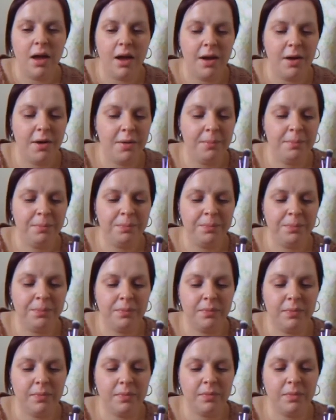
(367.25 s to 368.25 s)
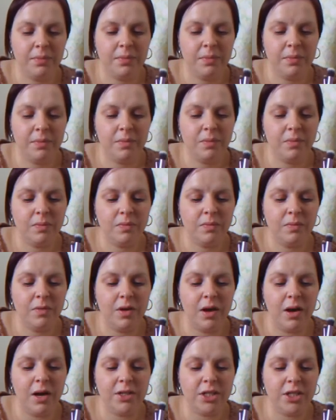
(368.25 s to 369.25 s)

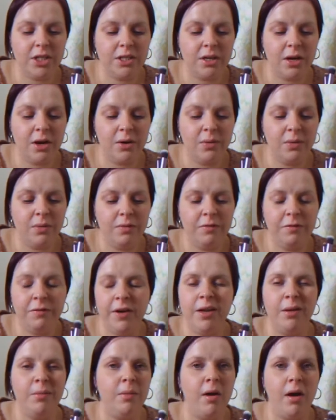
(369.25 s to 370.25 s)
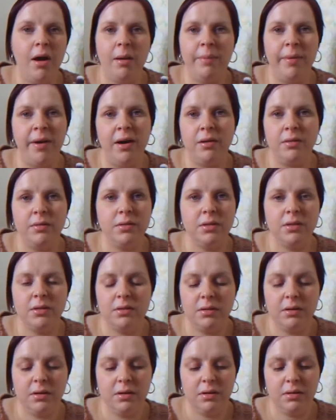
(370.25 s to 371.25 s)
I just don't fill in my eyebrows.